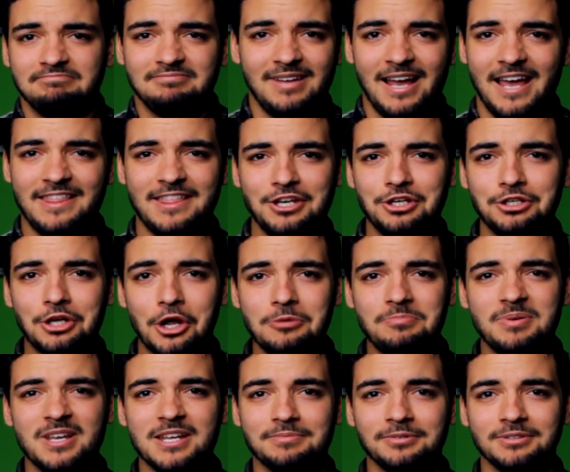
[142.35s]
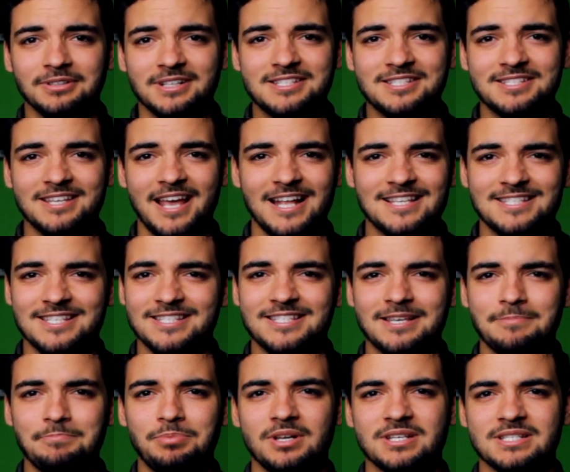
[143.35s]
and then you know people. It's as
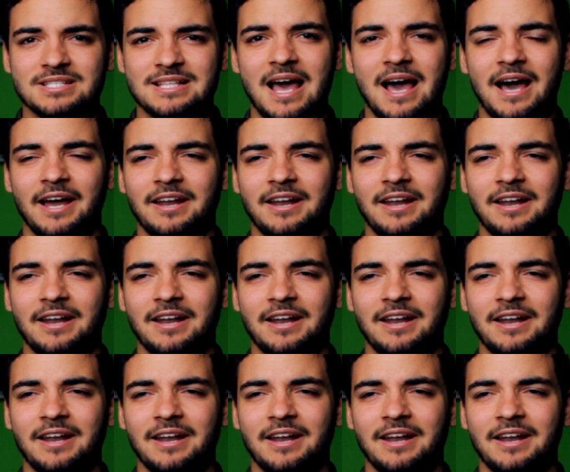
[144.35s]
simple as that.